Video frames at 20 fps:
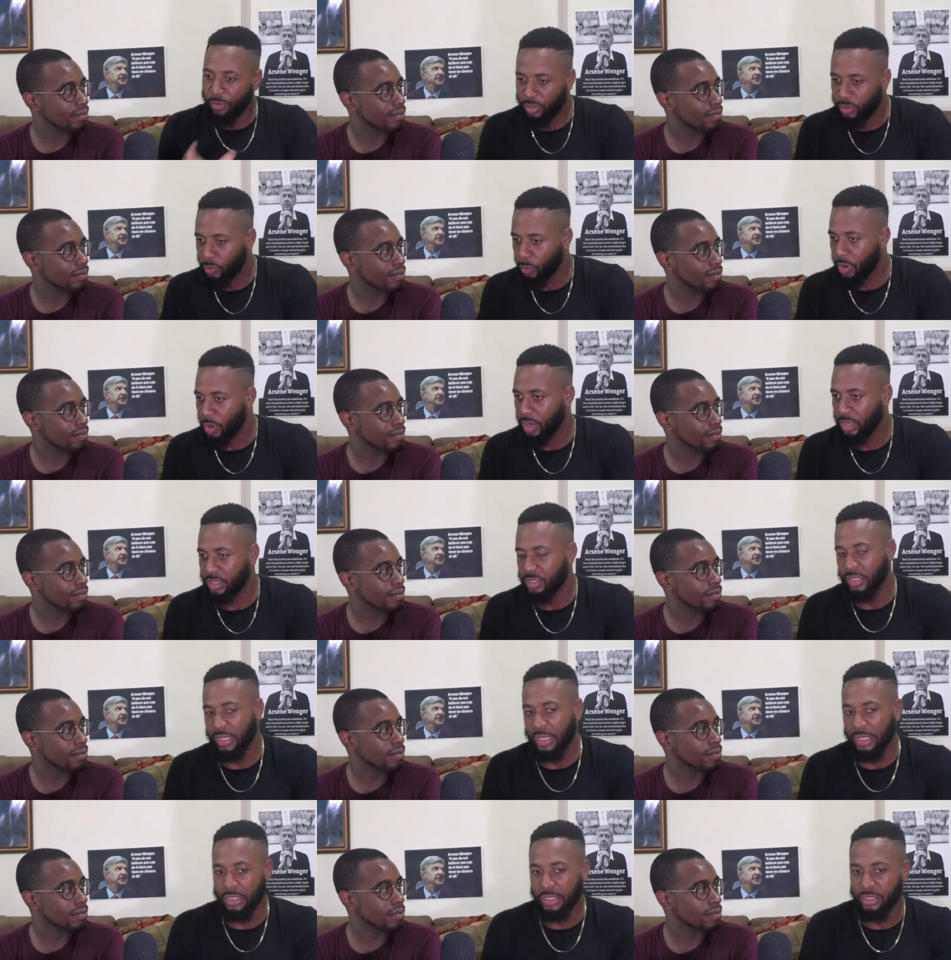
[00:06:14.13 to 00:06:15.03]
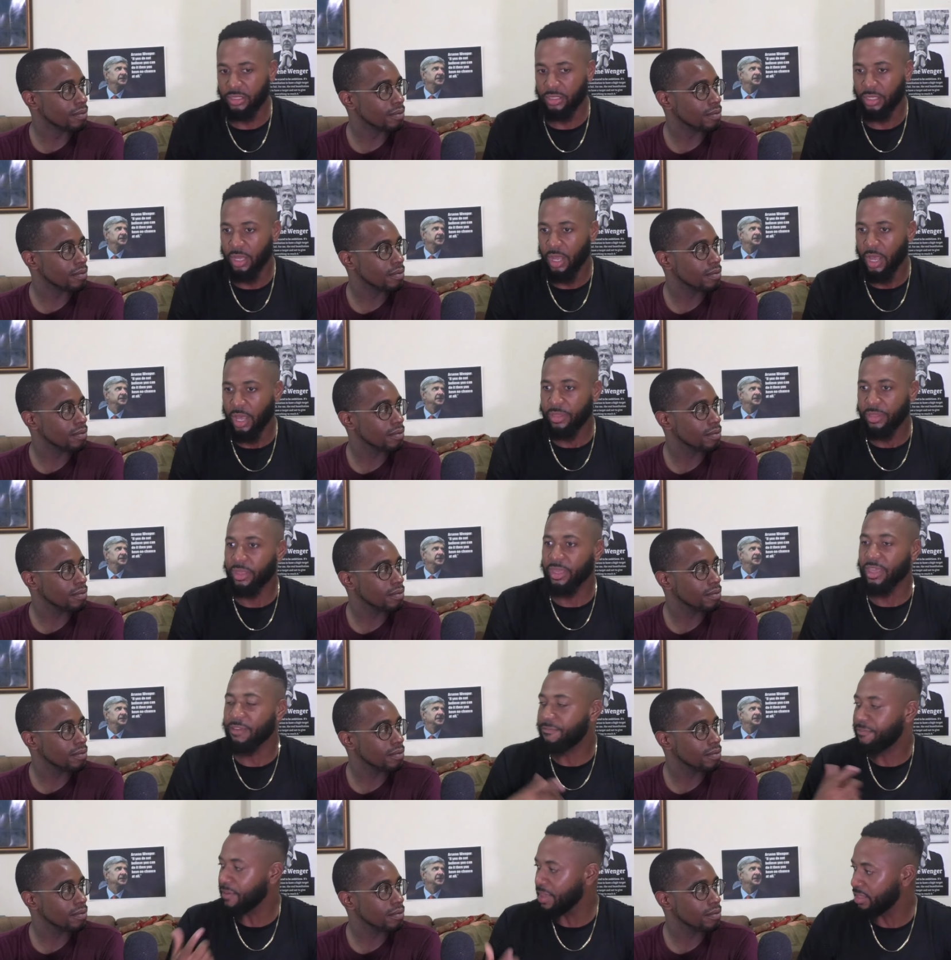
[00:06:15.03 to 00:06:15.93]
Speaker 1: it towards is... the
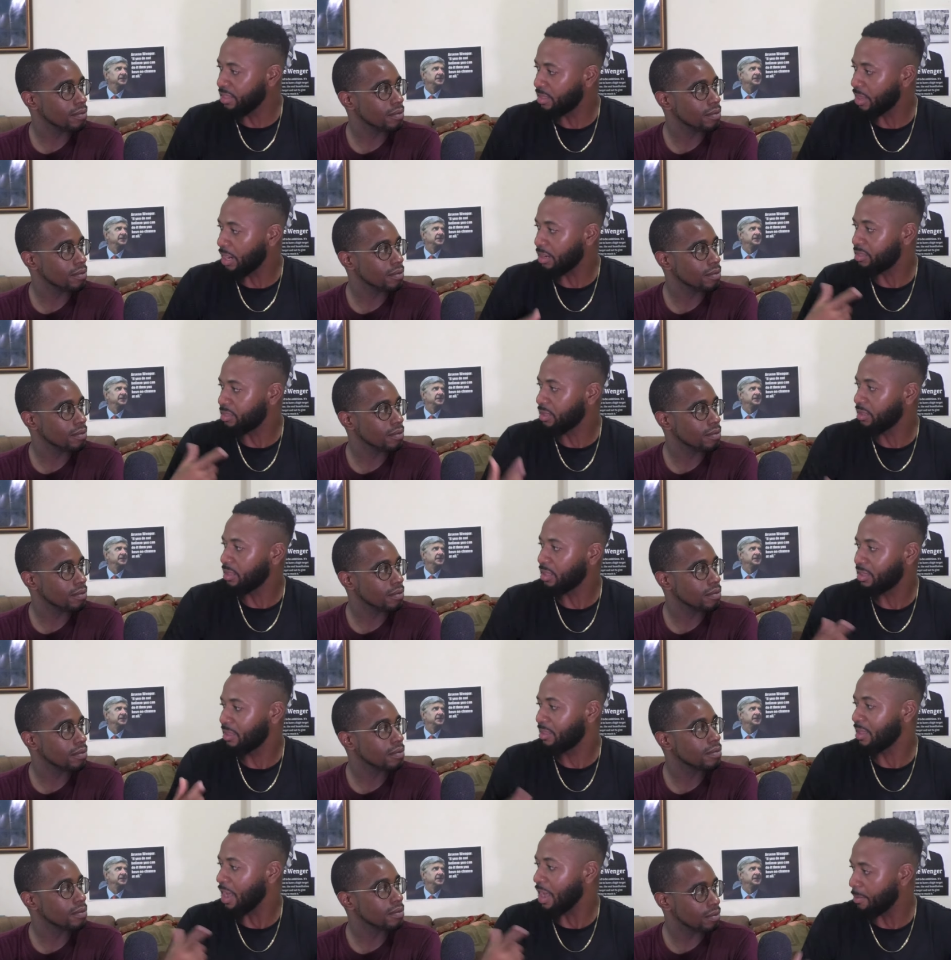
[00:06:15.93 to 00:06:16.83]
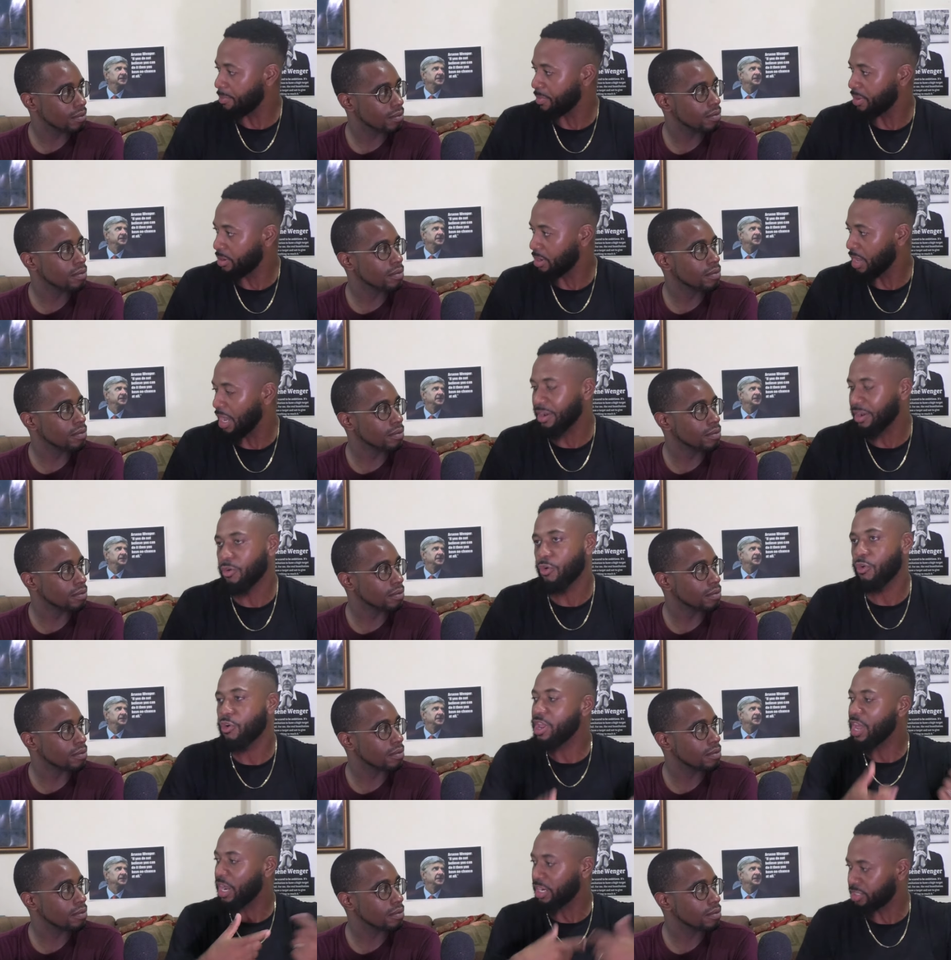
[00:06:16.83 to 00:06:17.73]
events are things that is happening mm. and the
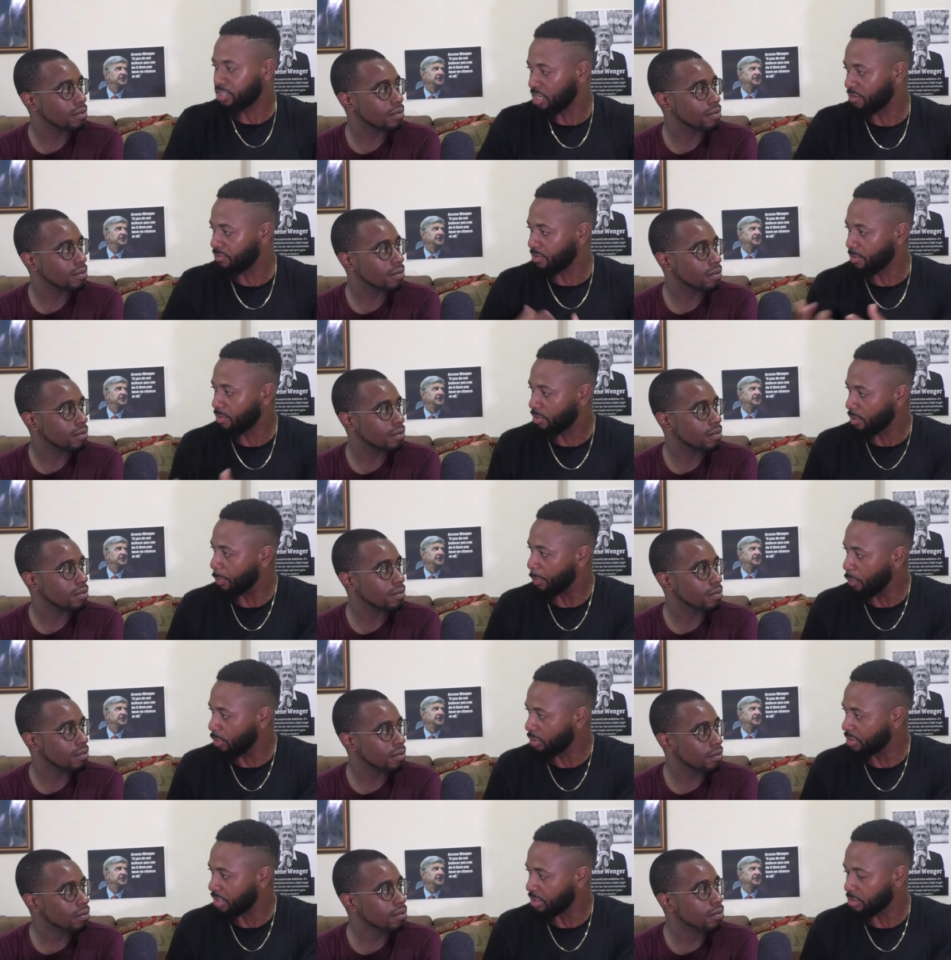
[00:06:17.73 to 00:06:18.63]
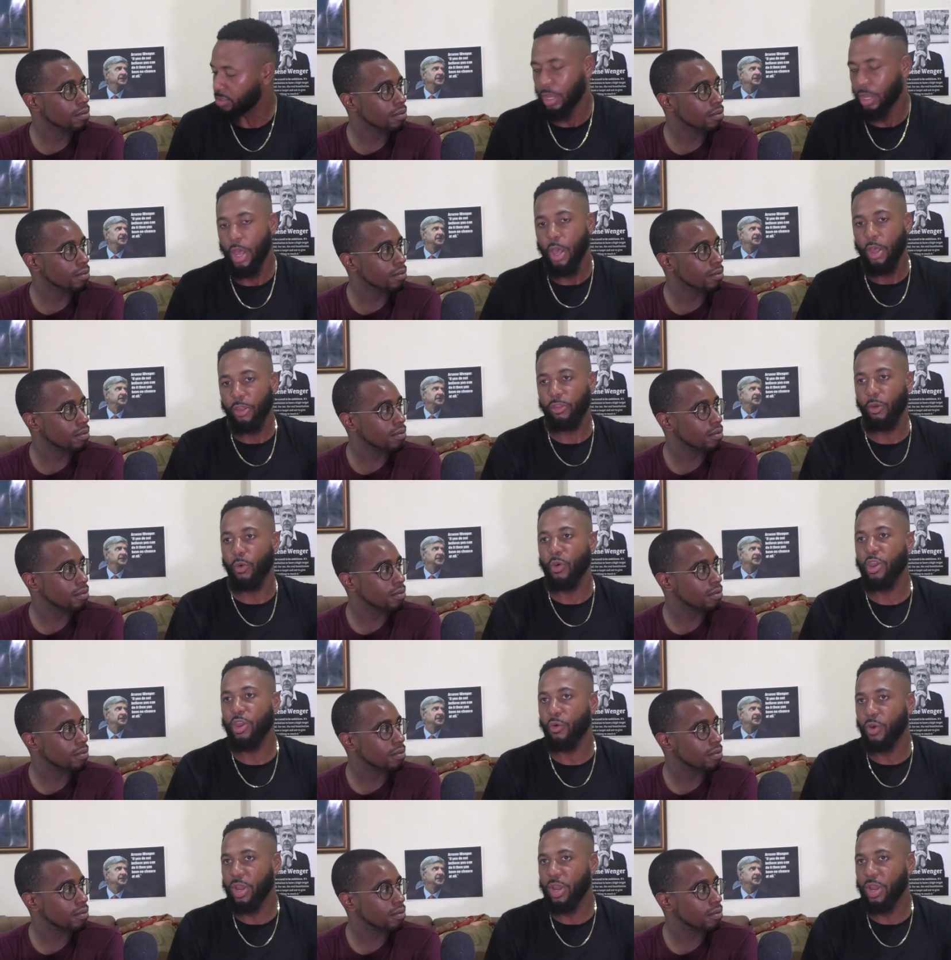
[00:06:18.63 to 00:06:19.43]
reaction from the supporters. Mm. So you